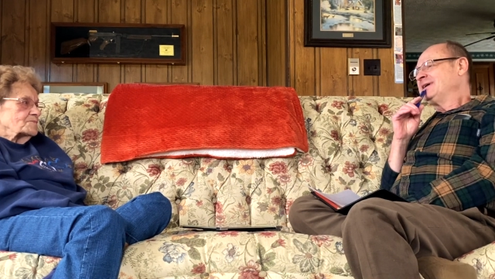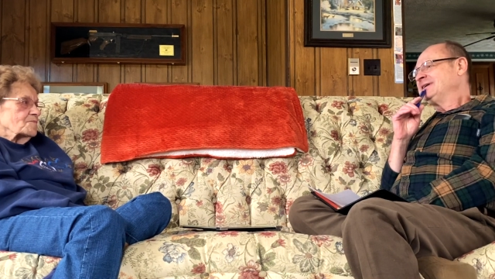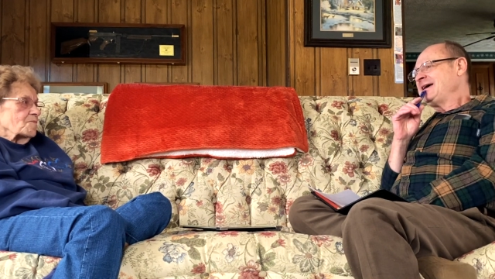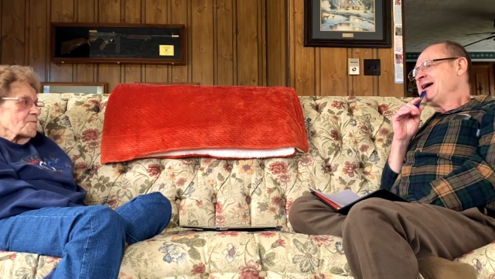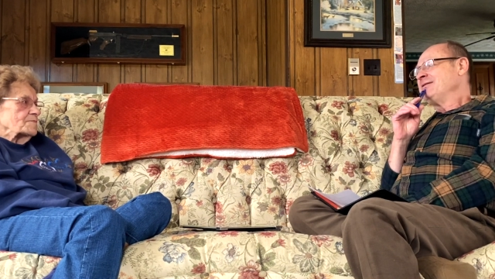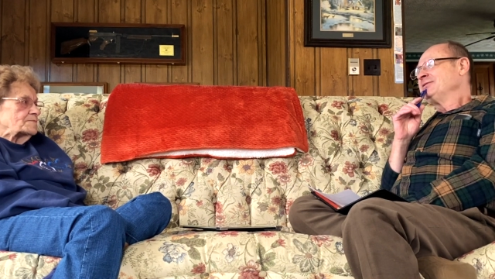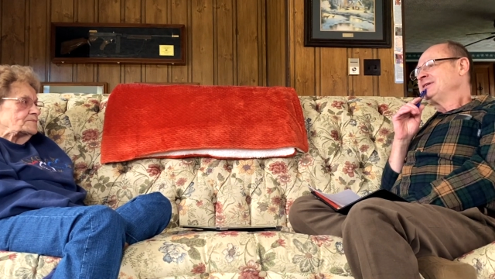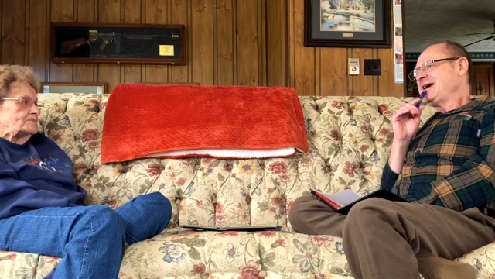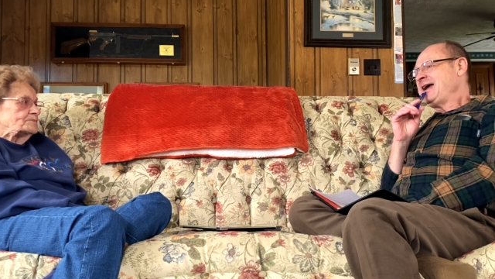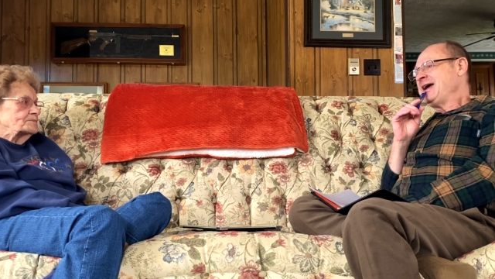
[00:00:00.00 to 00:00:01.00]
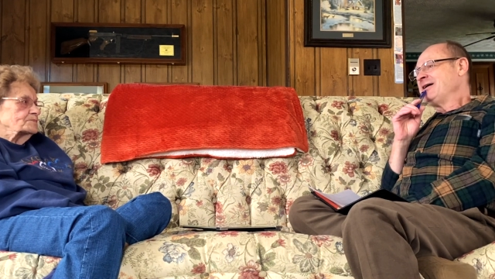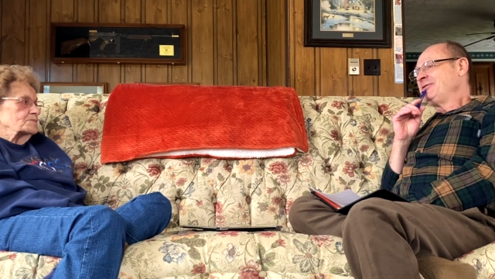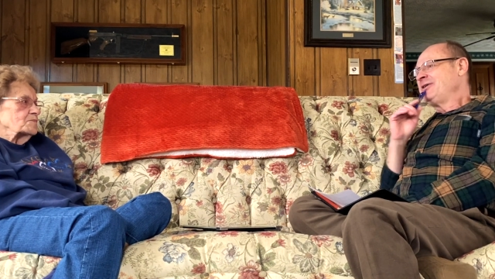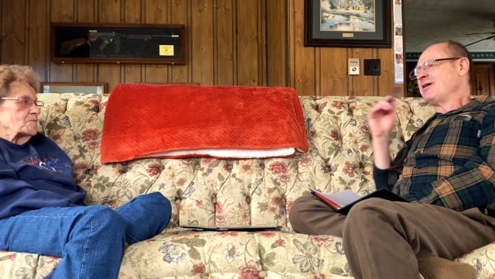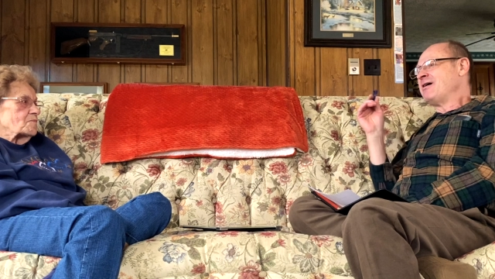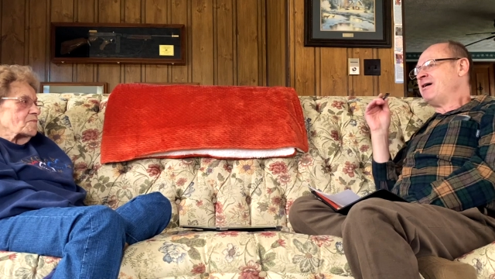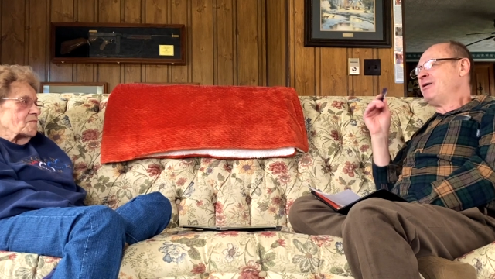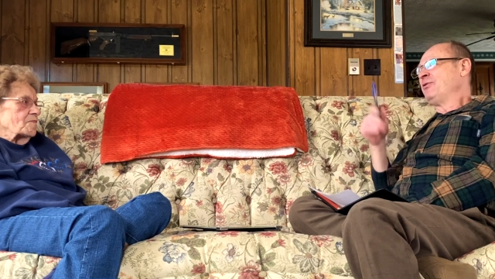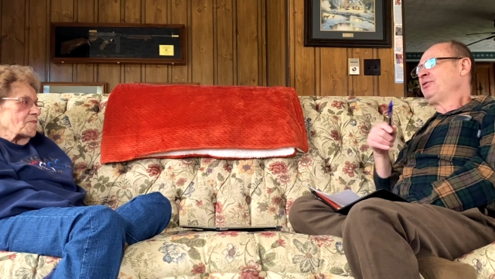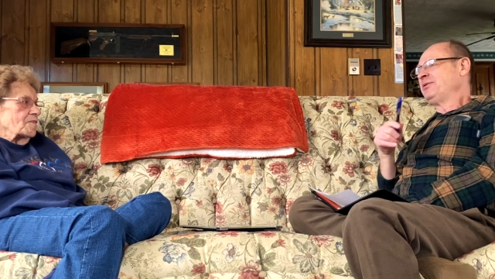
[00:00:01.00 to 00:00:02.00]
Speaker 1: downtown,
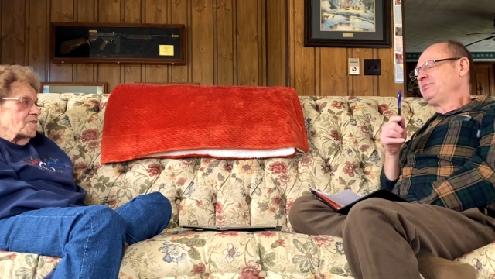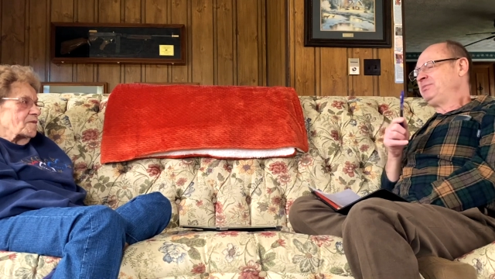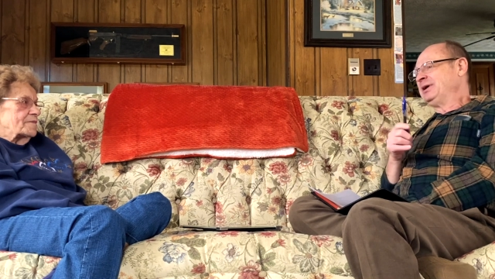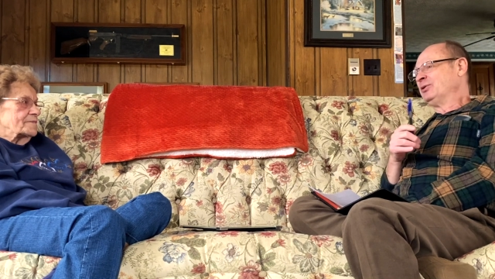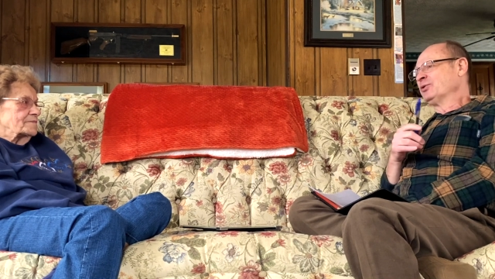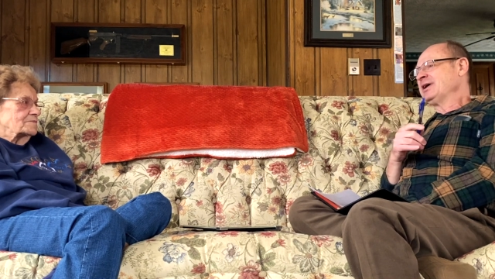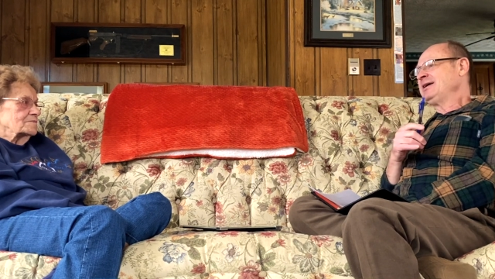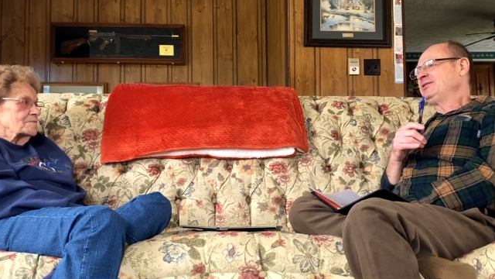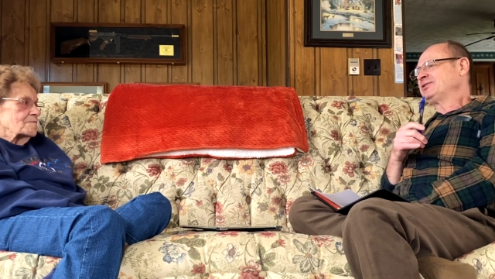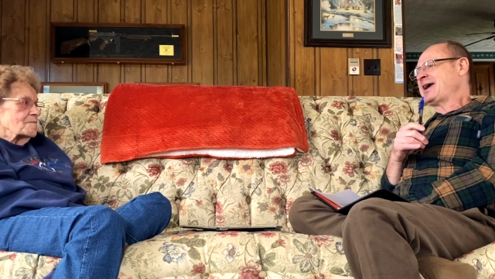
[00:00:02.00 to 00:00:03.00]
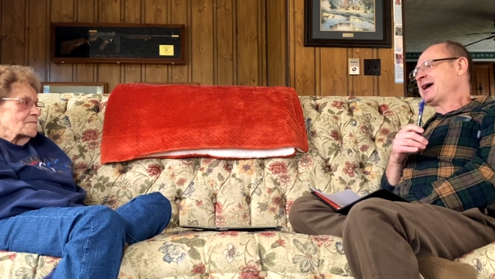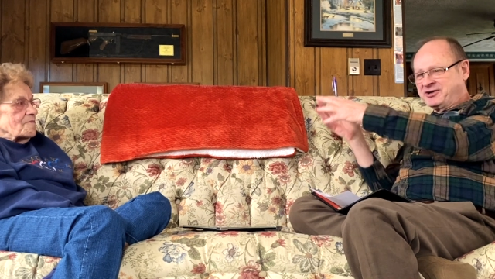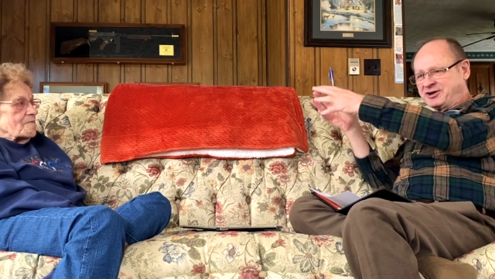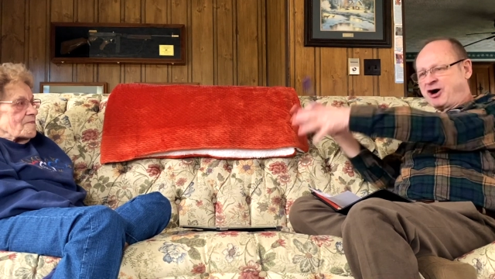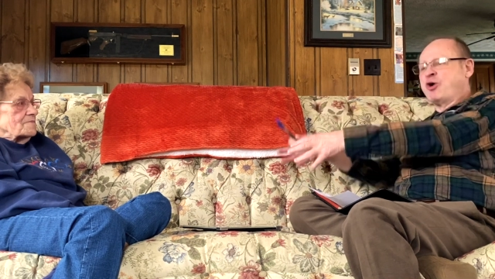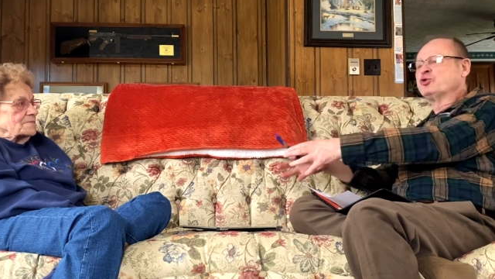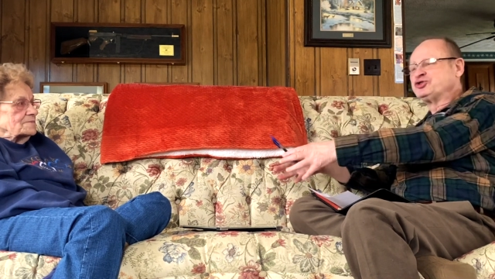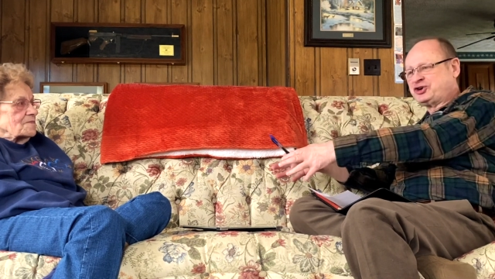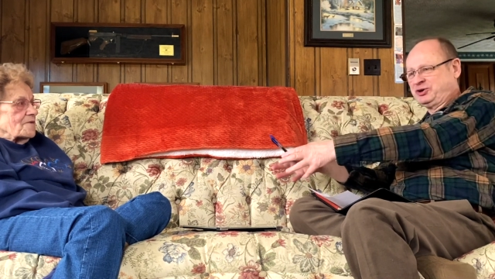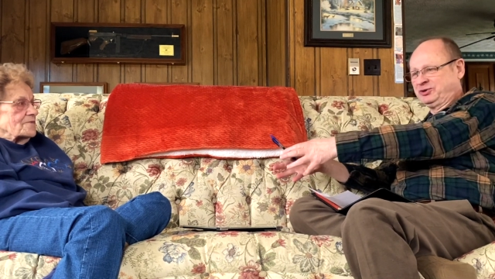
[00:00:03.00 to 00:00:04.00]
all the buildings had coal
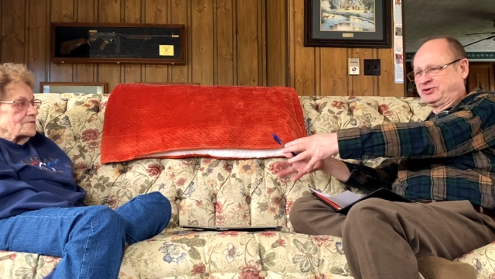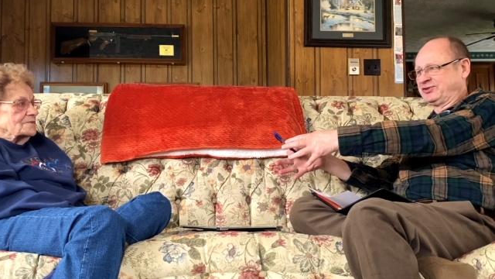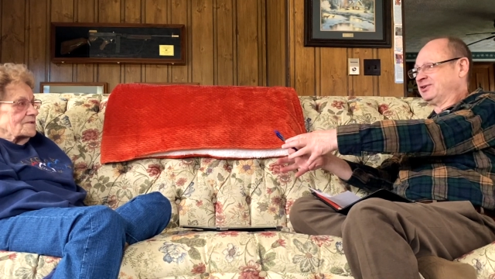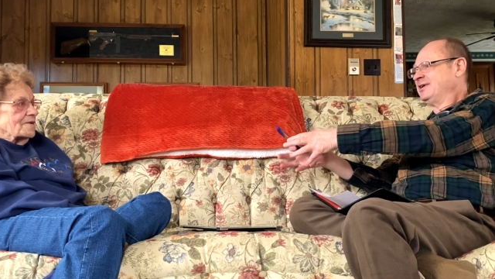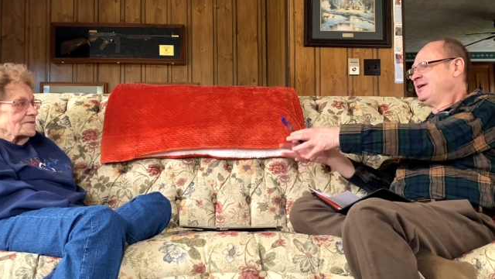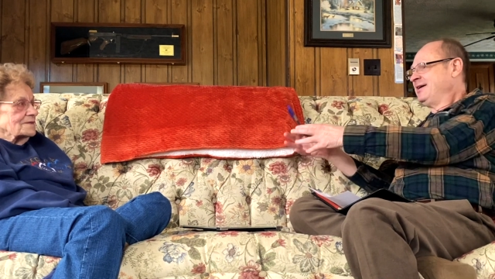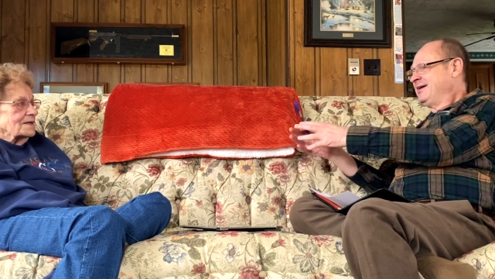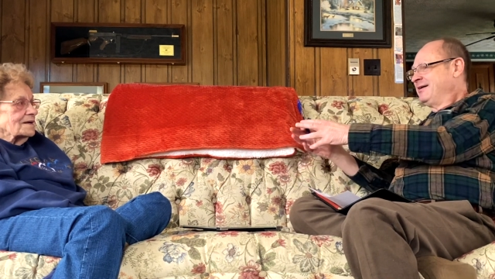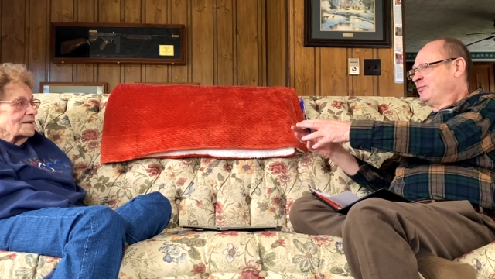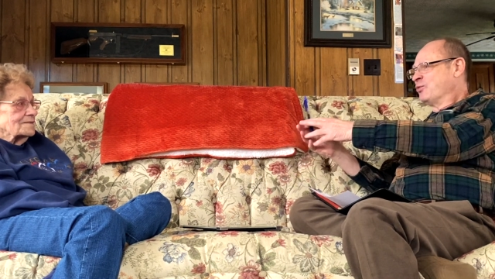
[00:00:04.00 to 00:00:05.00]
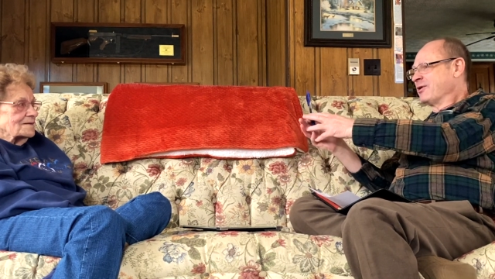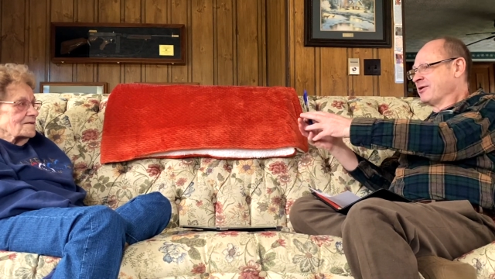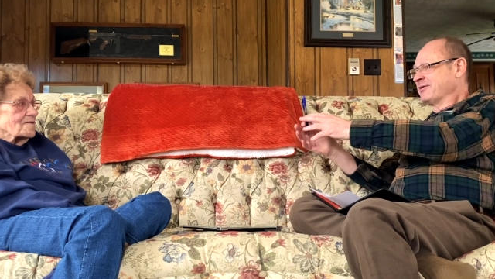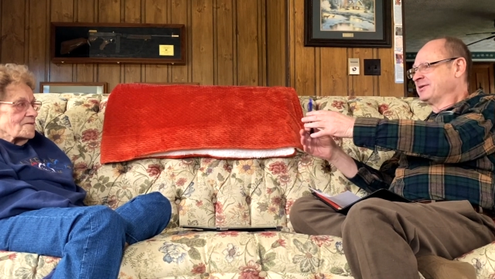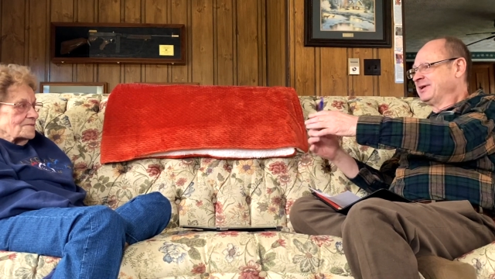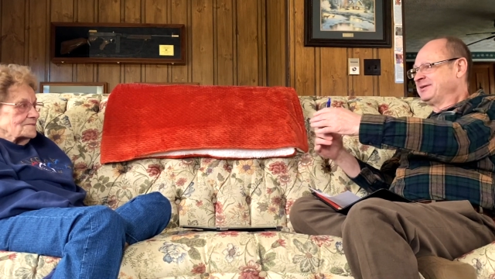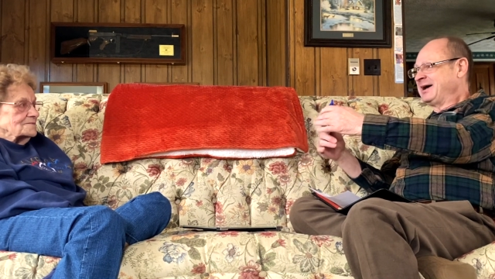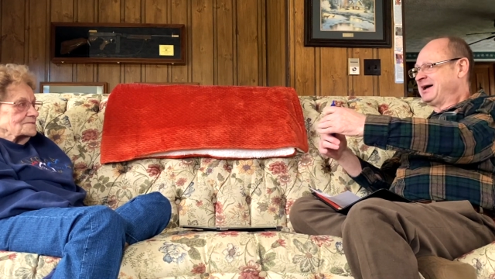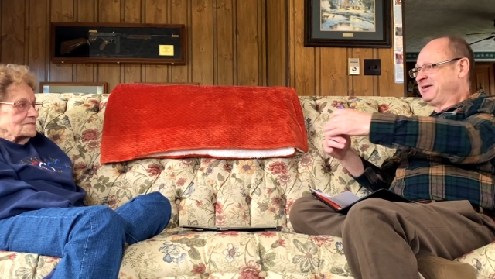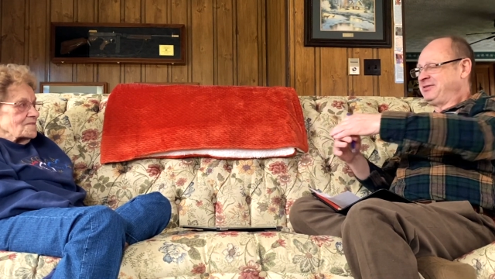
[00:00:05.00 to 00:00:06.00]
chutes. Yeah. Where uh,